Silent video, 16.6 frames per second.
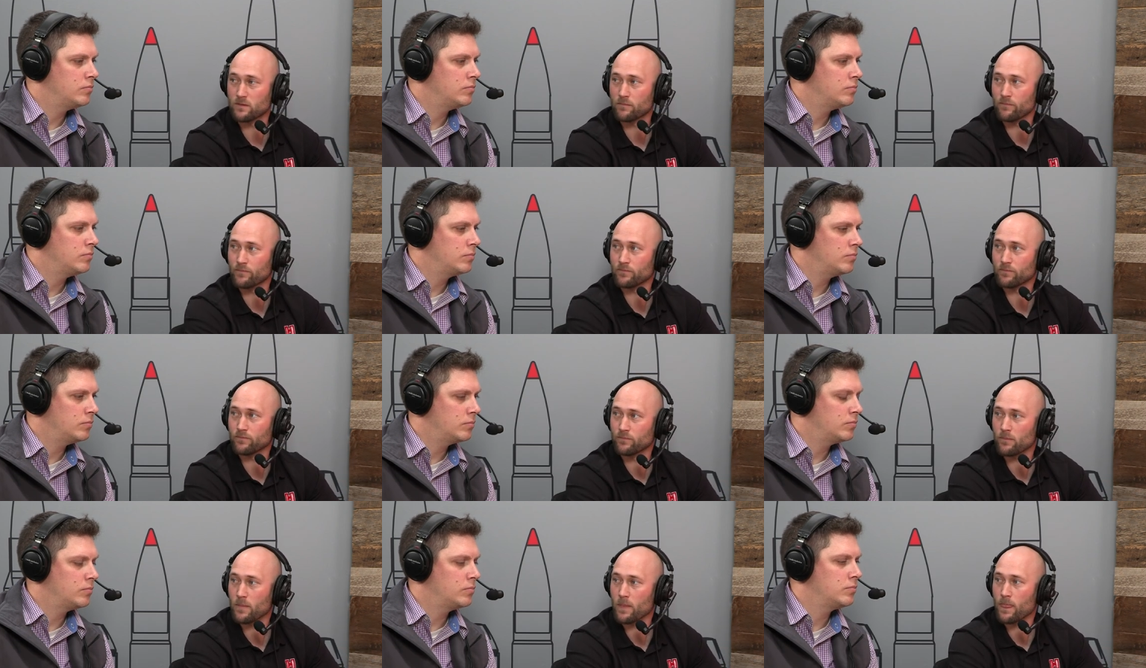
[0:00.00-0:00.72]
Speaker 1: Increments,
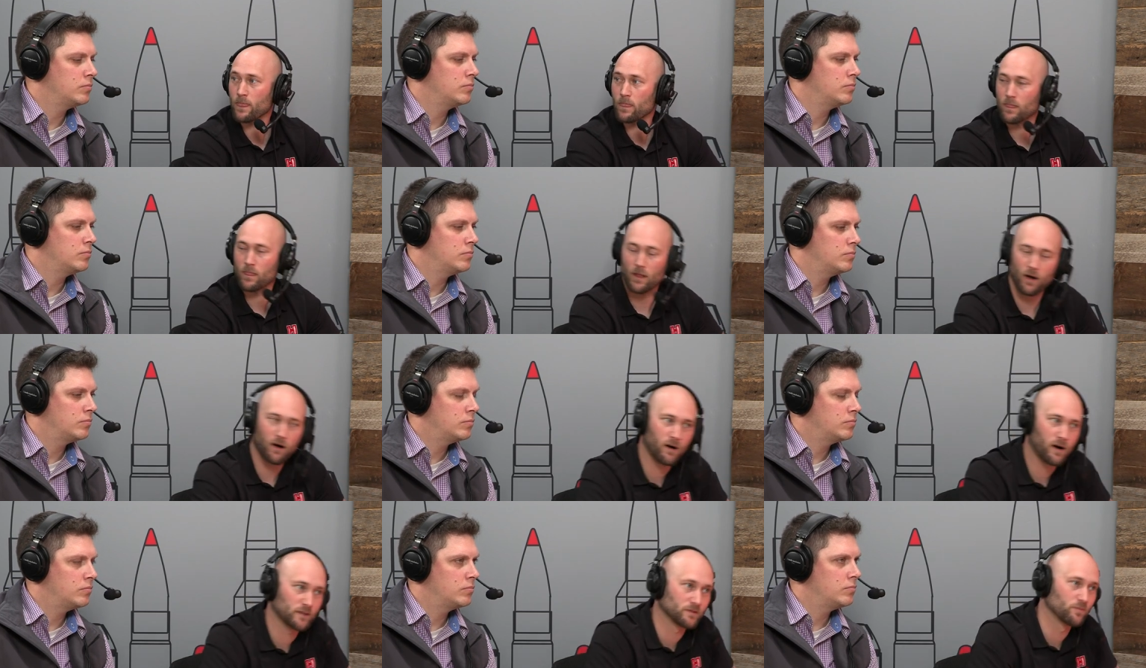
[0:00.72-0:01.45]
correct.
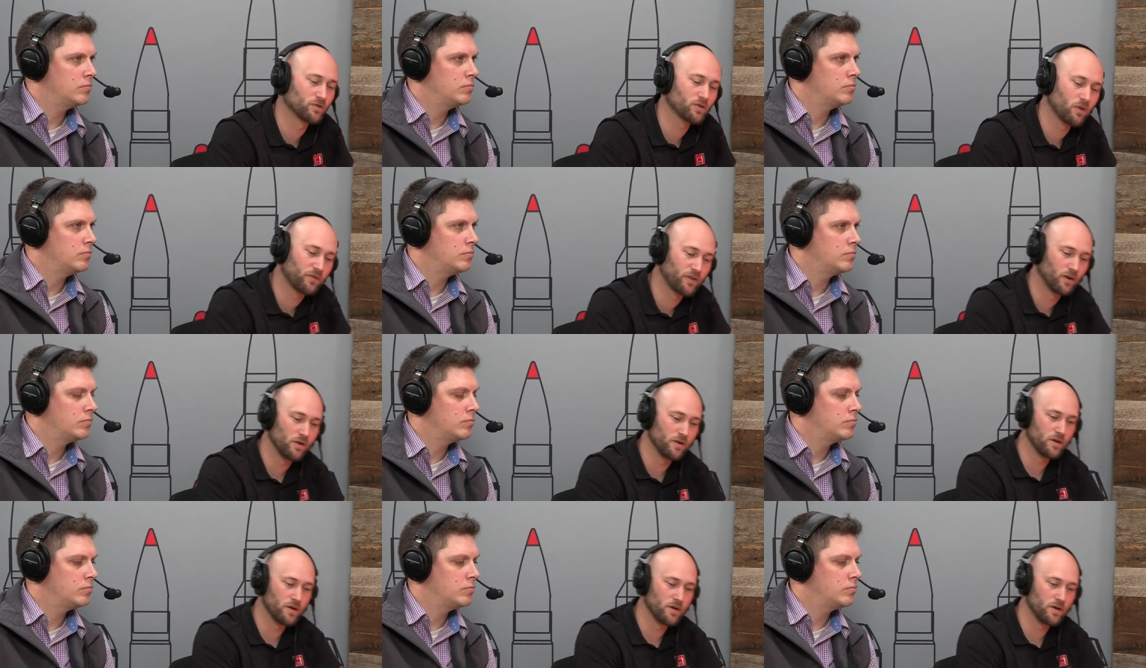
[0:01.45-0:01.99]
Awesome. So if you're